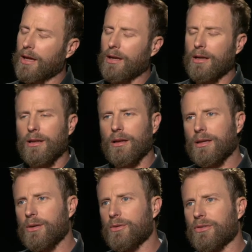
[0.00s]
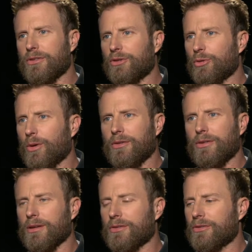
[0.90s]
kind of got lucky with this
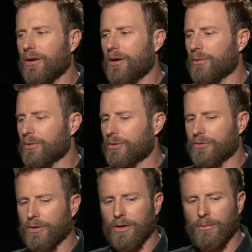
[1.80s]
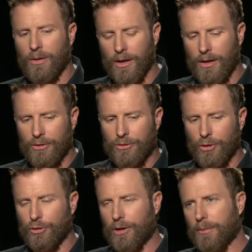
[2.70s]
situation. This song was started by
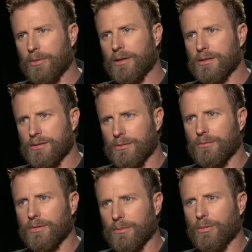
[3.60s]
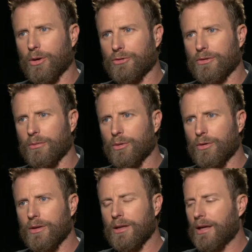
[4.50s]
Joe Trapanese, the composer of the
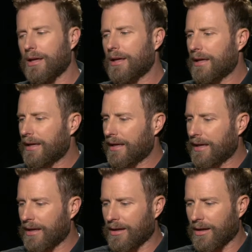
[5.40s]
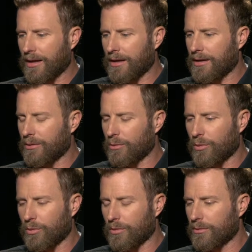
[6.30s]
movie, and I
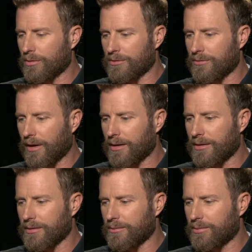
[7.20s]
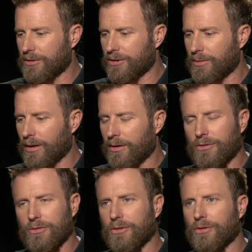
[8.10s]
was invited to participate in
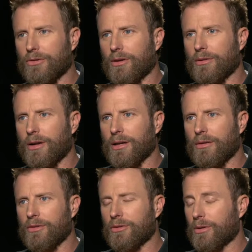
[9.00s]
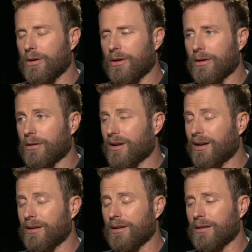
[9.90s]
the songwriting of it. So he already had a great
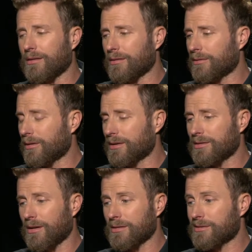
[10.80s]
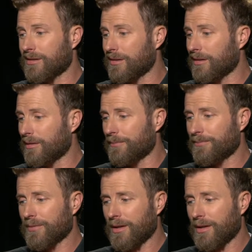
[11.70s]
idea and a great song started and a